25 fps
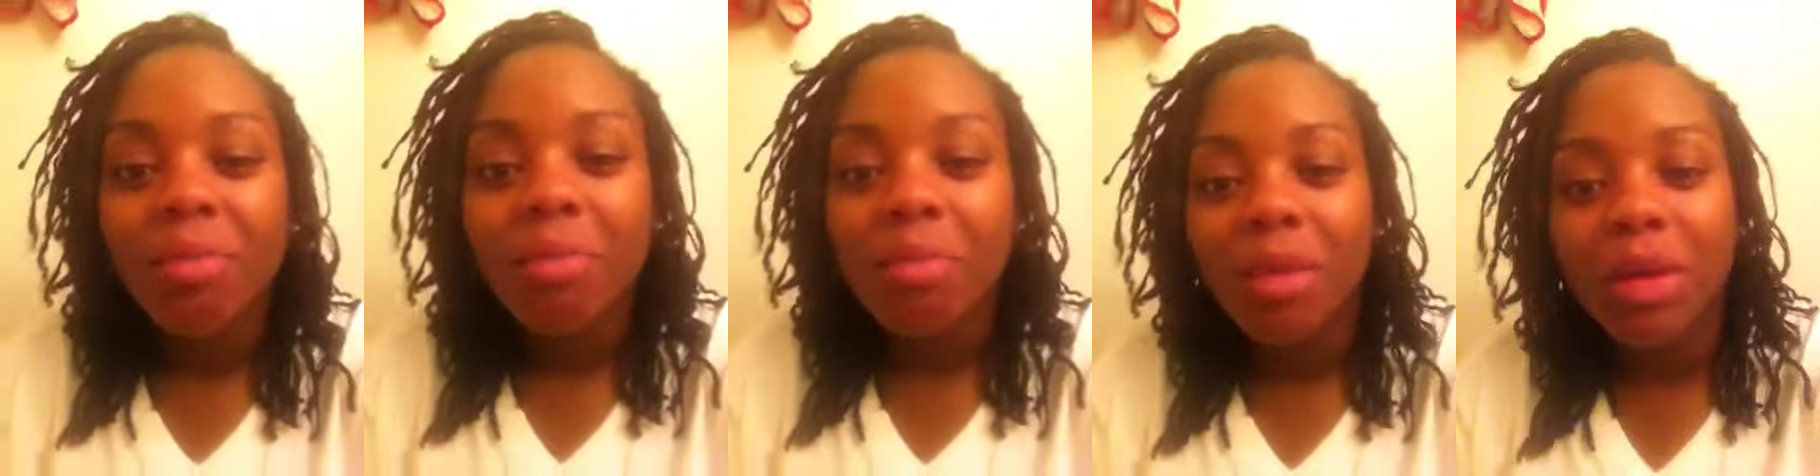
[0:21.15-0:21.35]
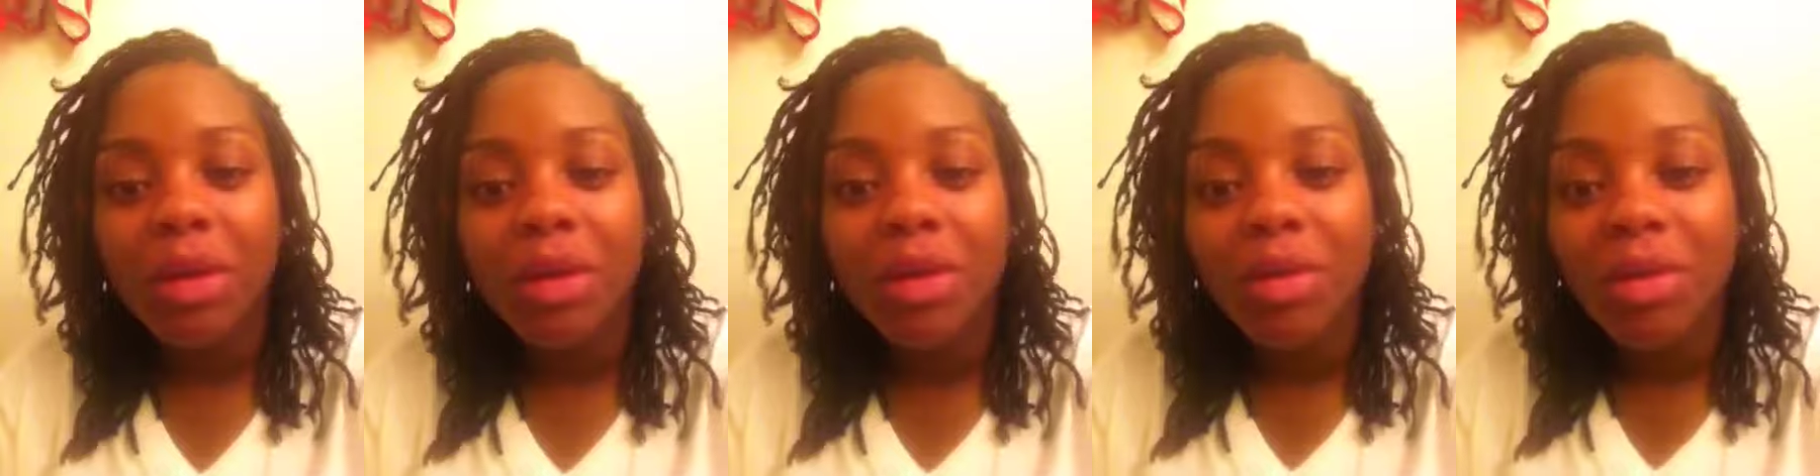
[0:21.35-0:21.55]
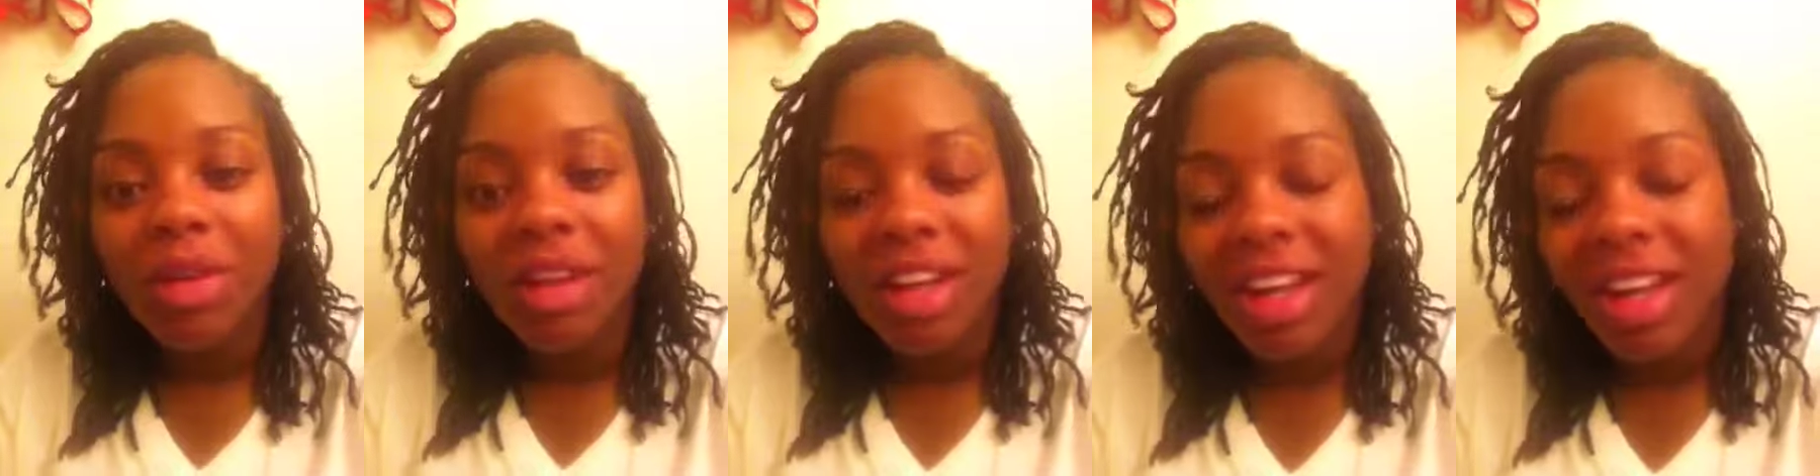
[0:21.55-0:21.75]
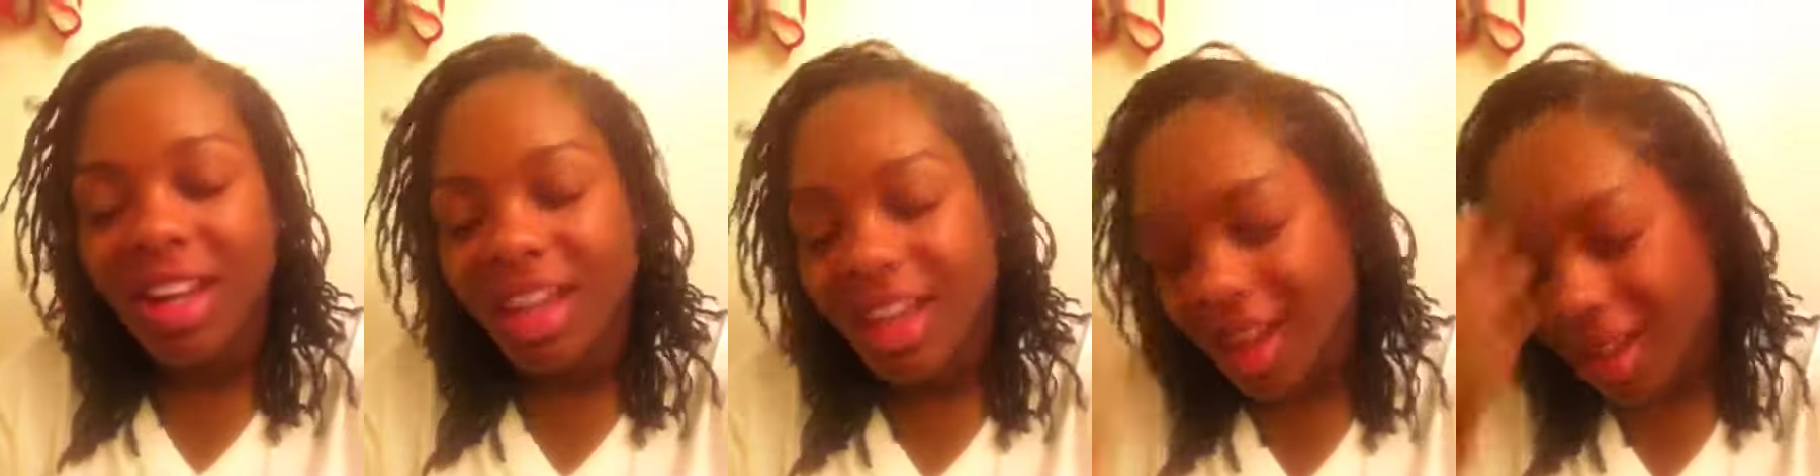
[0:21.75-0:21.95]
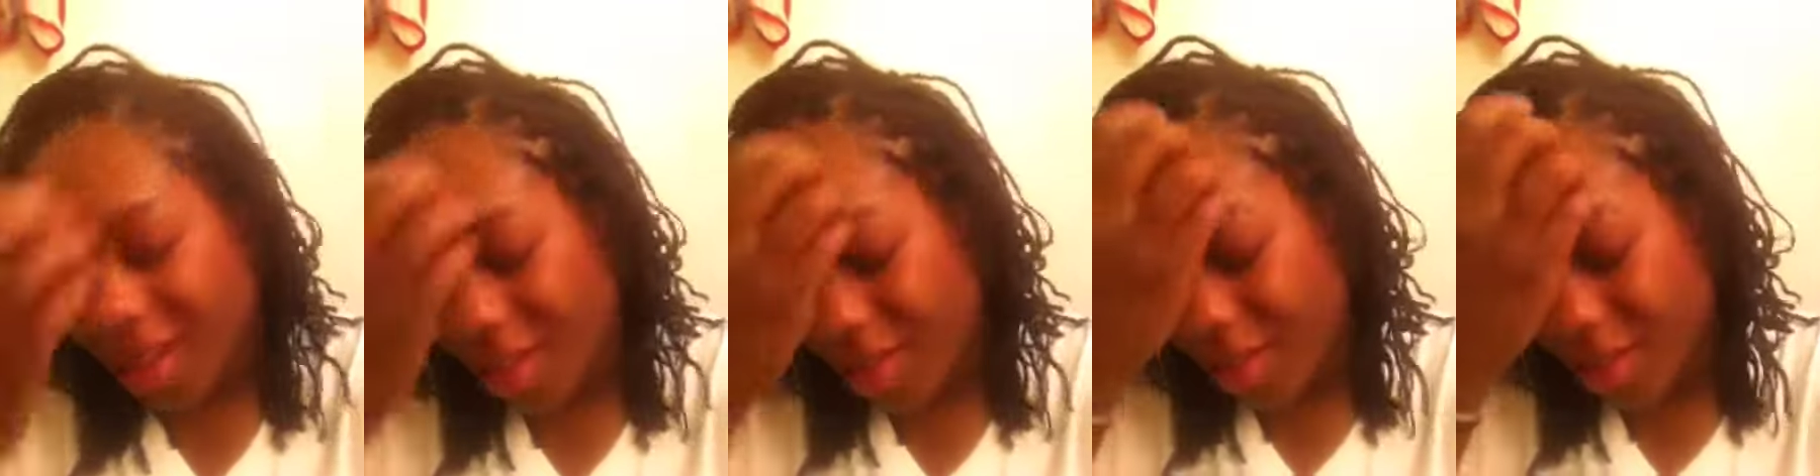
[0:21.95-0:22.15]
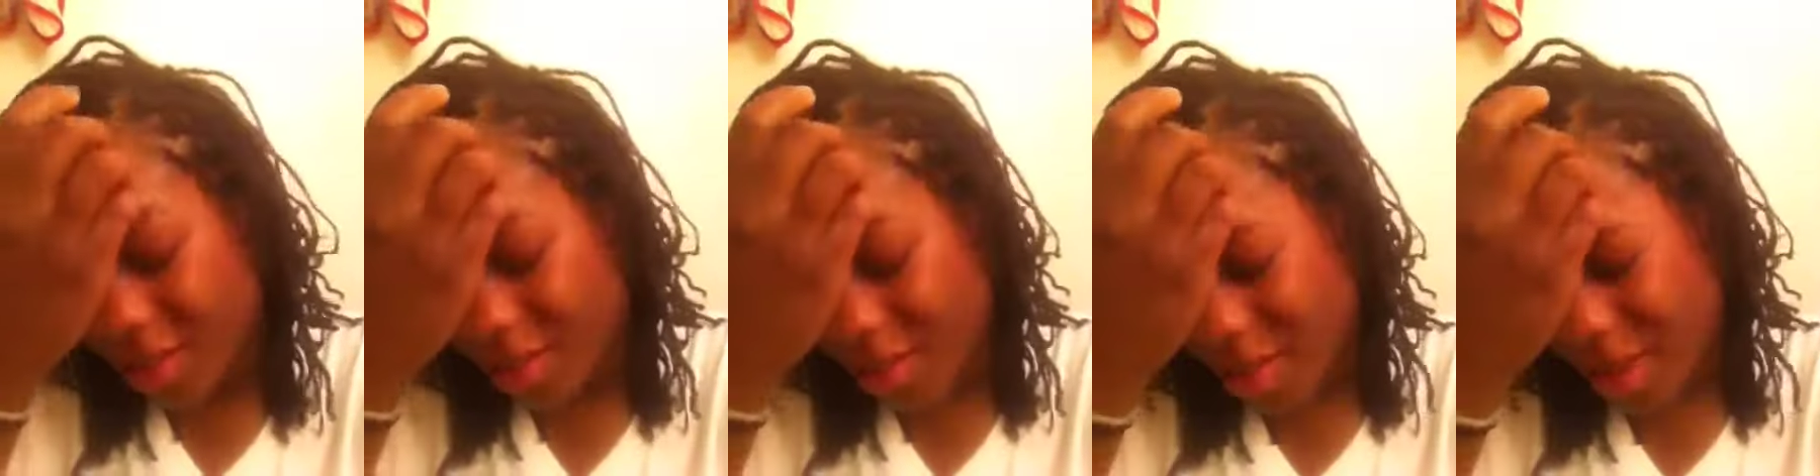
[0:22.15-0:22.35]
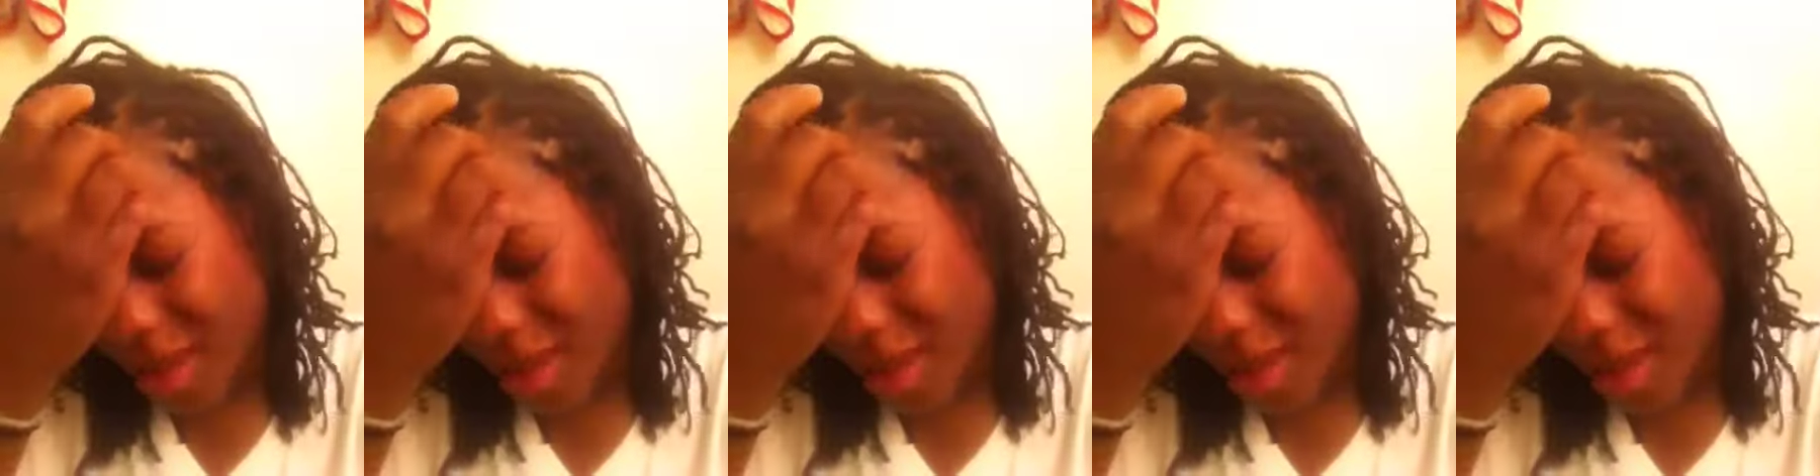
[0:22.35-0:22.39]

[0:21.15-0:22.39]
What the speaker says: beauty of